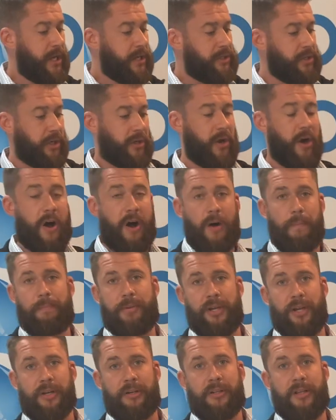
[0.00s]
to call
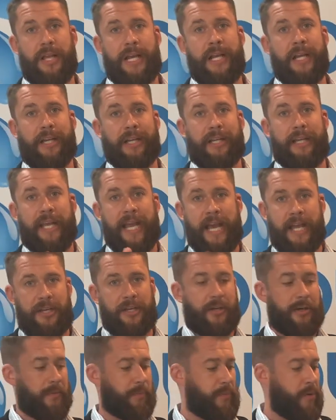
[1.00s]
PureClean and get
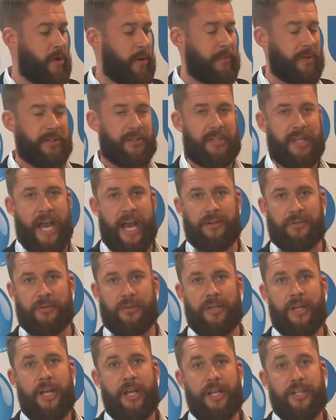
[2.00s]
your appointment scheduled.
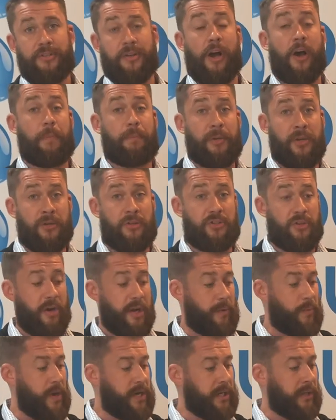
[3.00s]
So I hope you
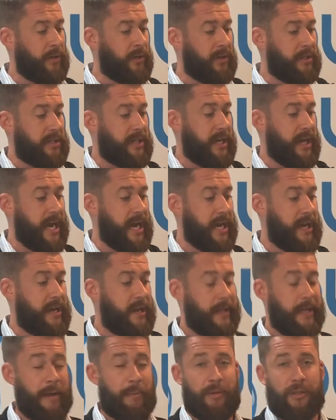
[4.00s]
enjoyed what you learned today,
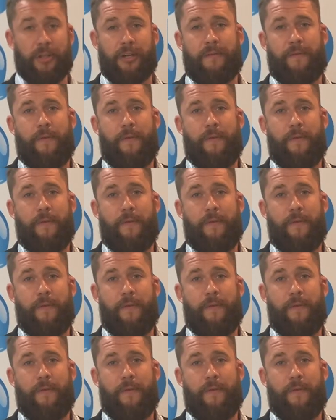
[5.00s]
and we look